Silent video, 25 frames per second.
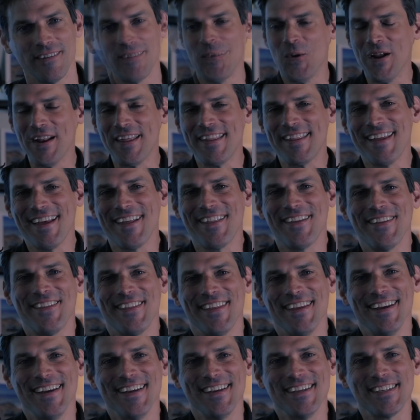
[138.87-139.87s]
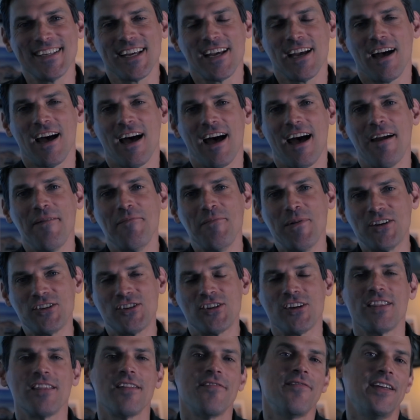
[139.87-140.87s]
One of the other things I
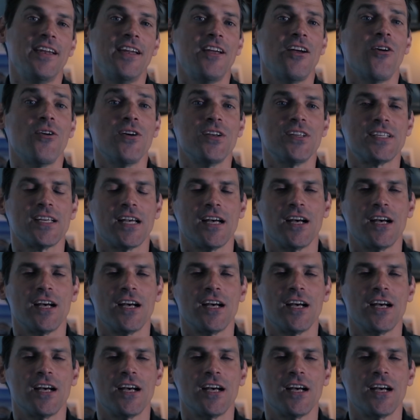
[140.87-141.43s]
mentioned in the video is